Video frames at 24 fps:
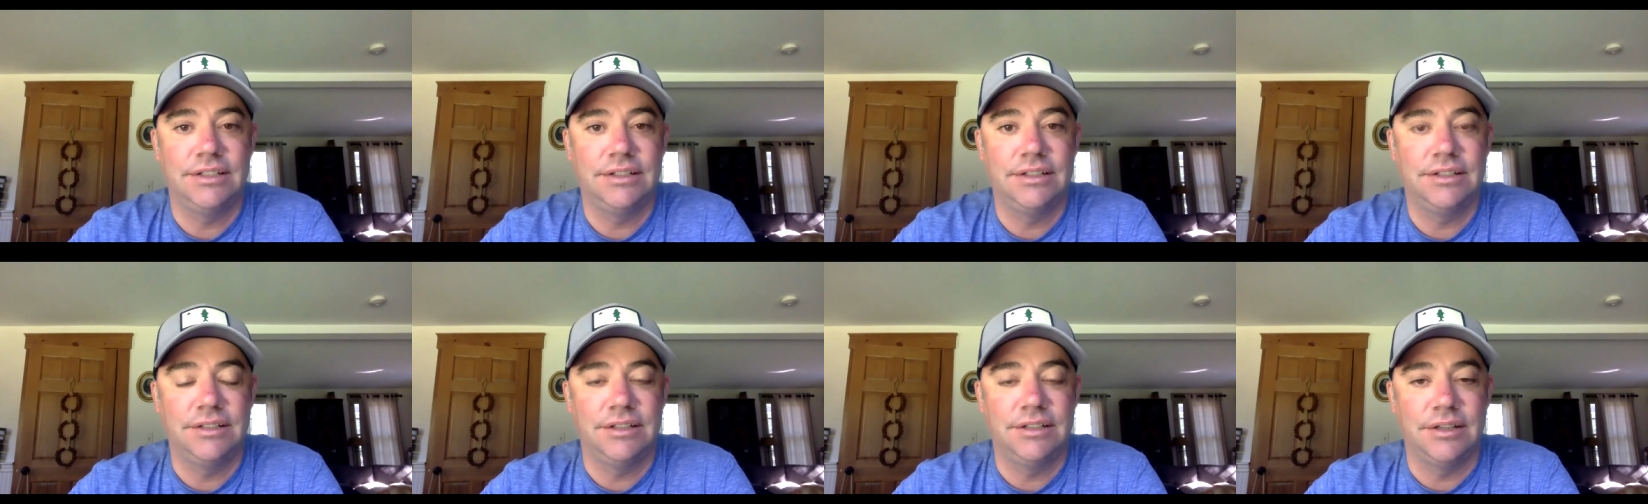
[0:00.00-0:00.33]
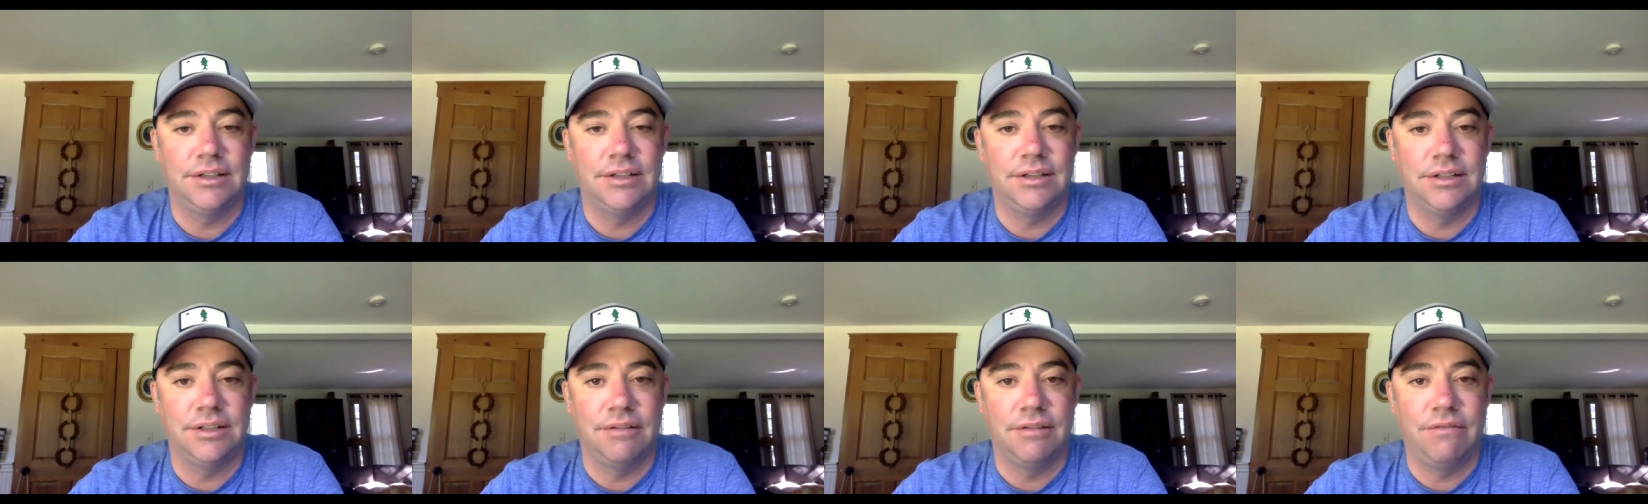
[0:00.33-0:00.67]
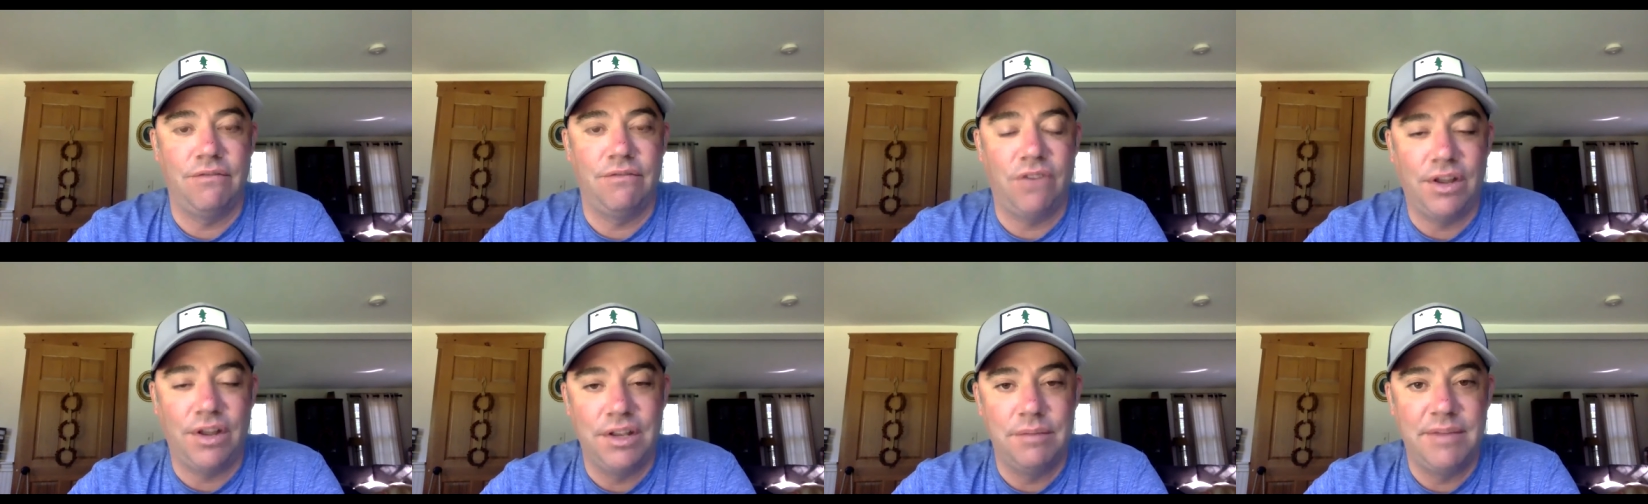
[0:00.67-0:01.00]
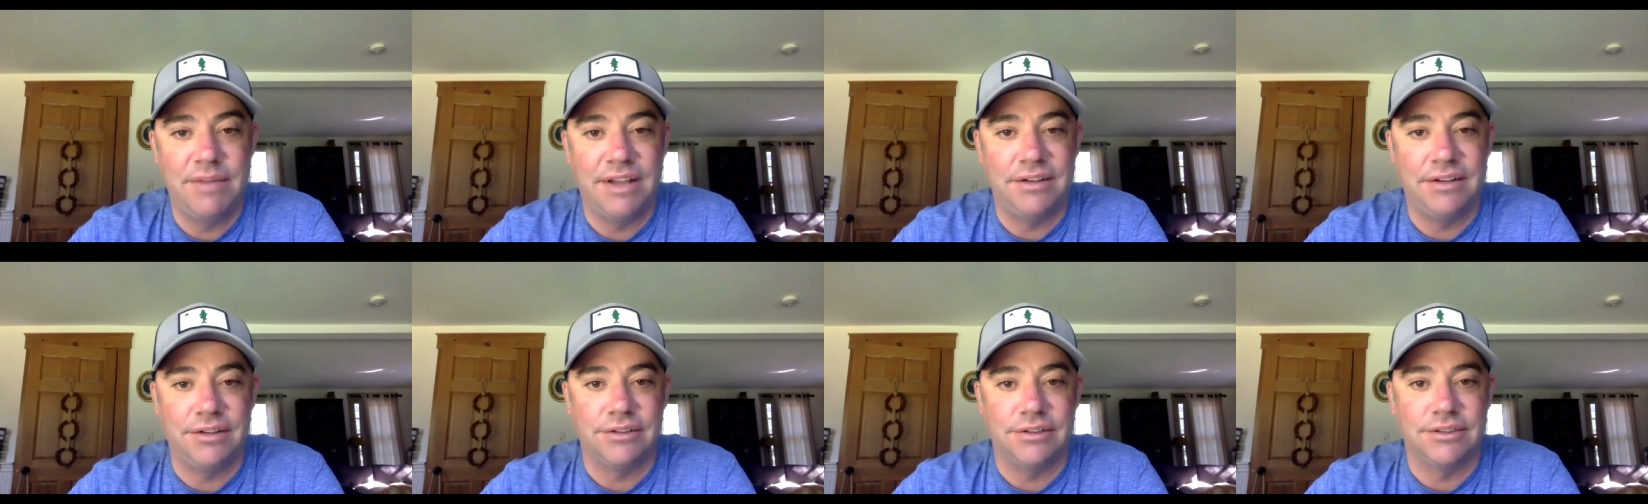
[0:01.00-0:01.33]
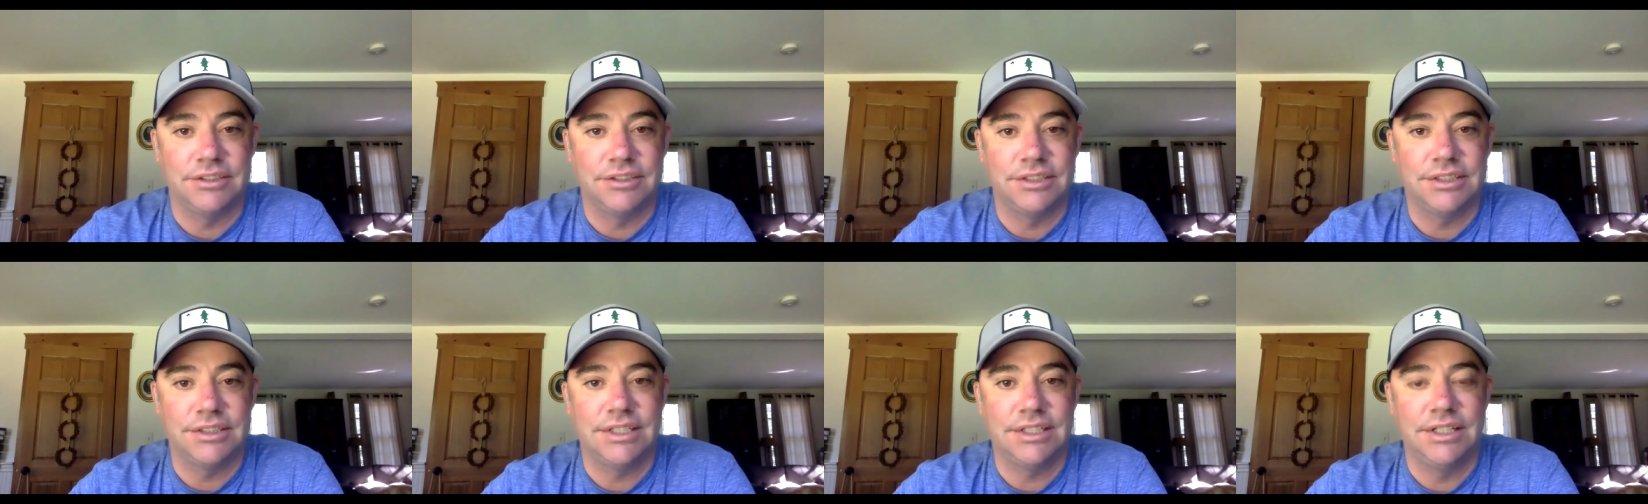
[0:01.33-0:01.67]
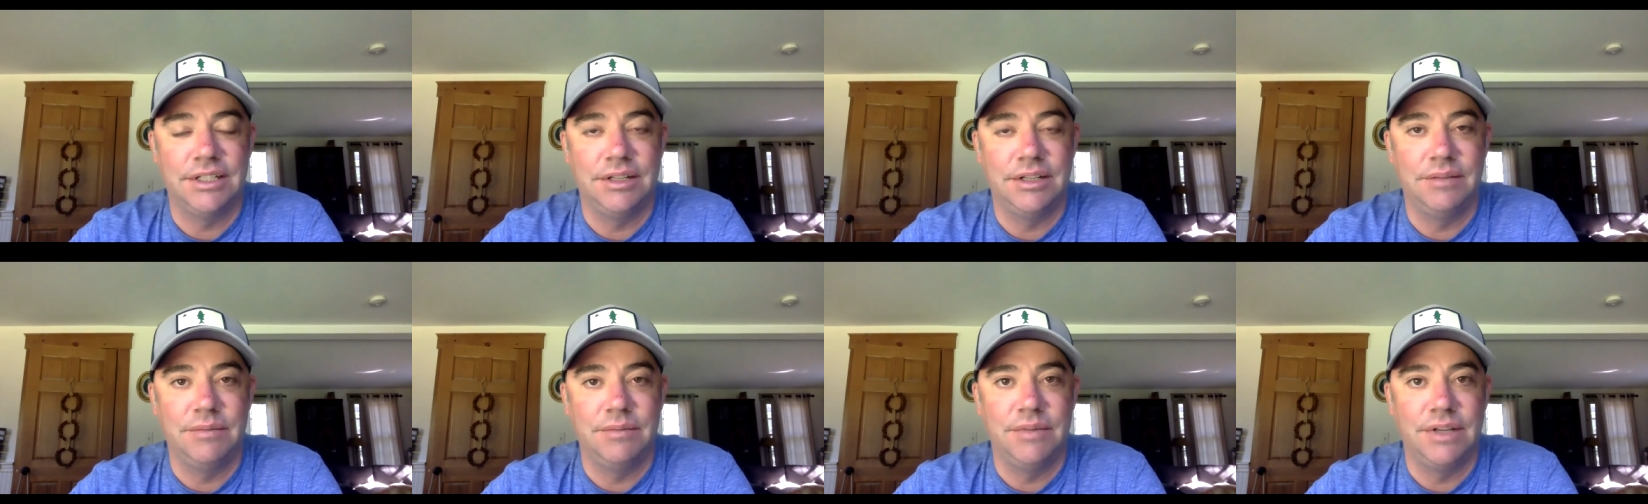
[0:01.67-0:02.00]
the fundamentals
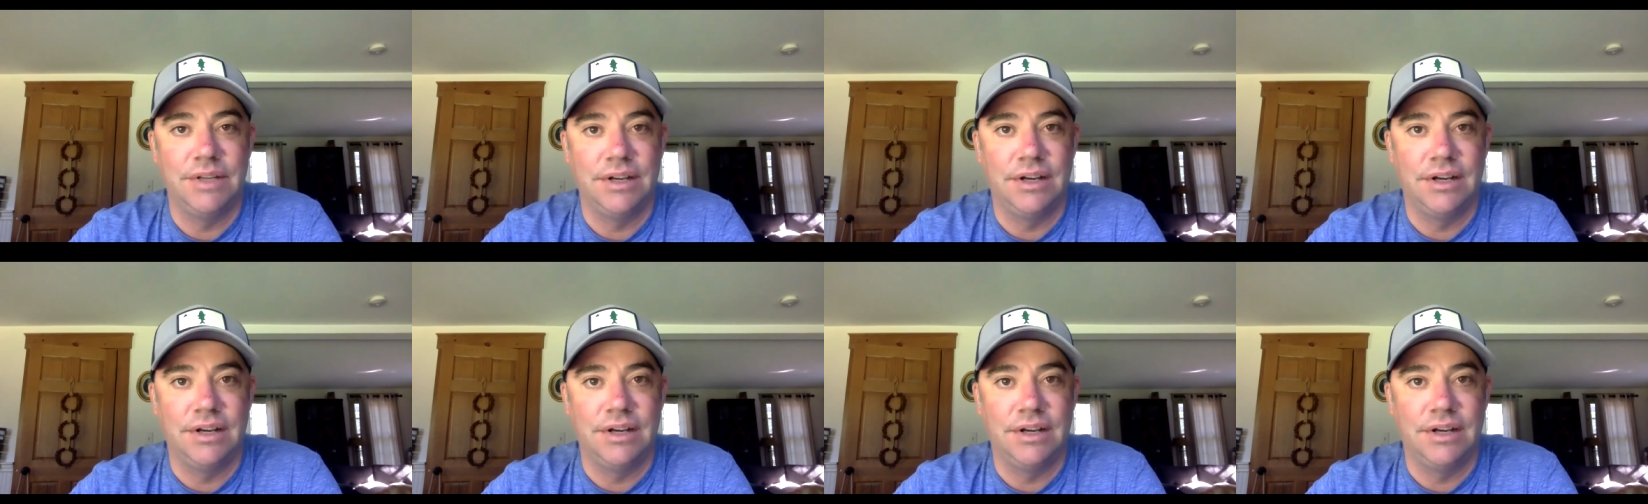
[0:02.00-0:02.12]
in